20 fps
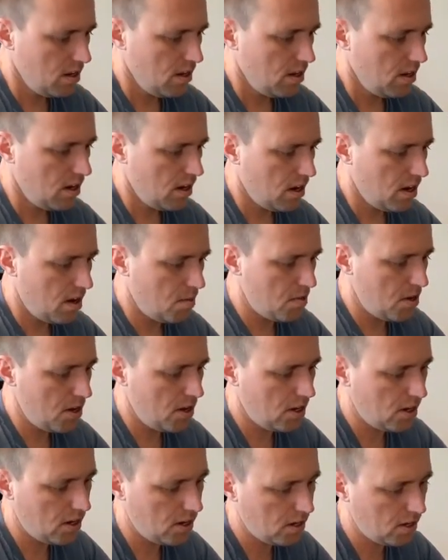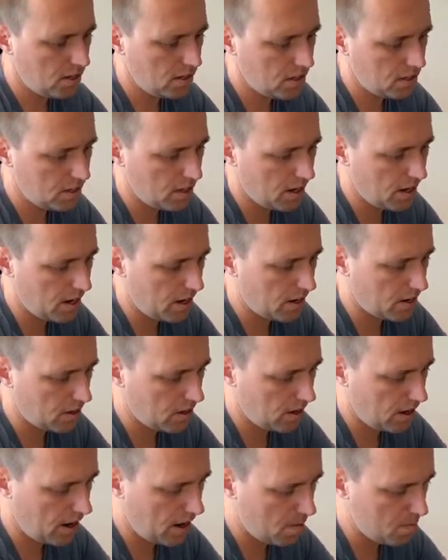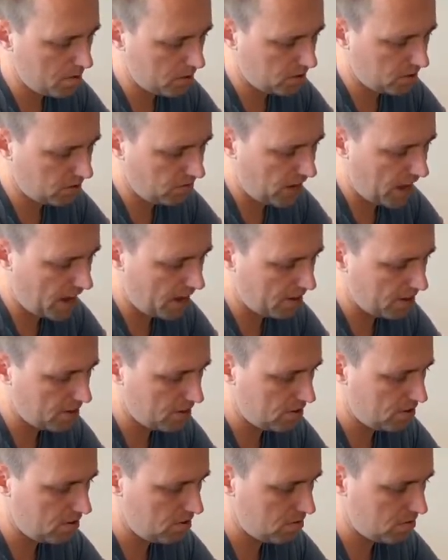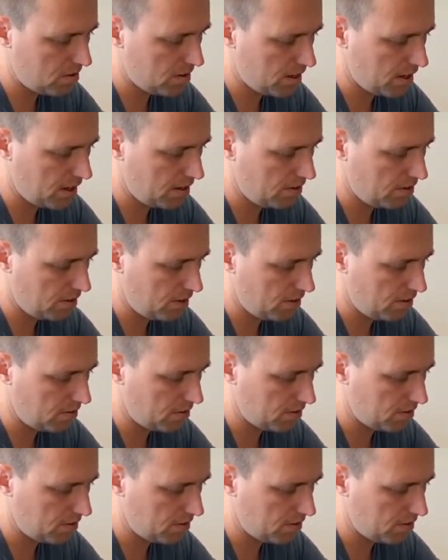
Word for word: Um, yeah, how much value? I don't know.